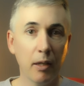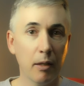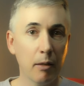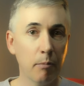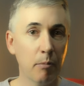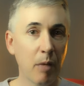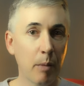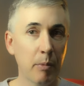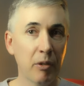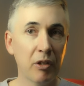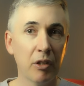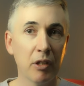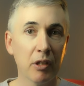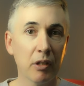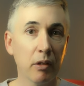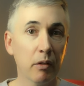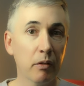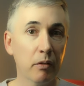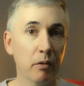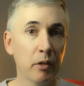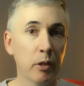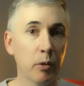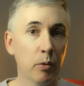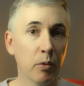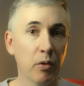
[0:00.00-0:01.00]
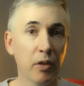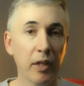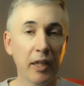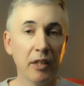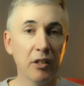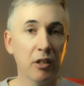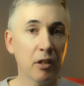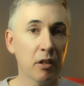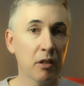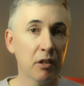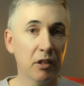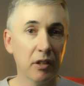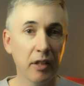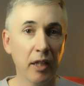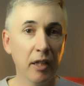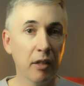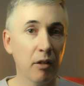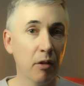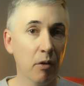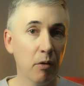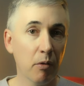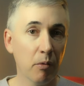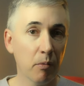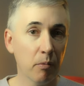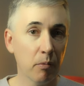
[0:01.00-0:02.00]
and maybe just little things that are
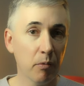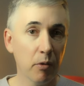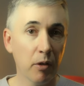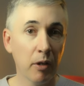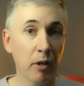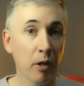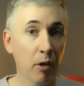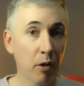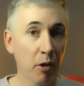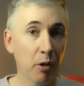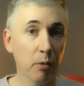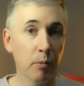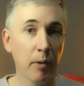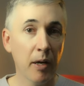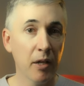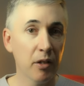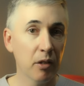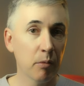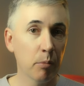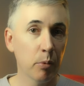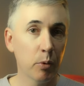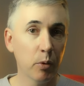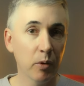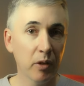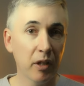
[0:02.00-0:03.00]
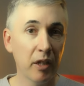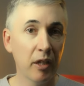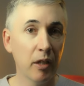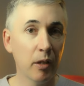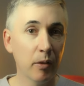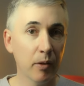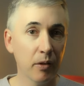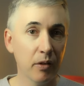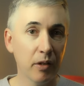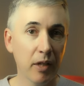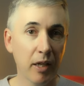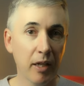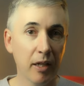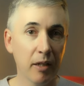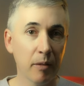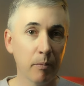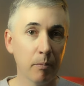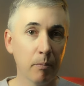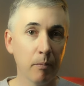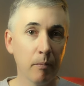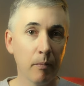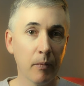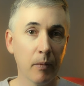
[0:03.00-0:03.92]
said, you know, throughout the book here and there.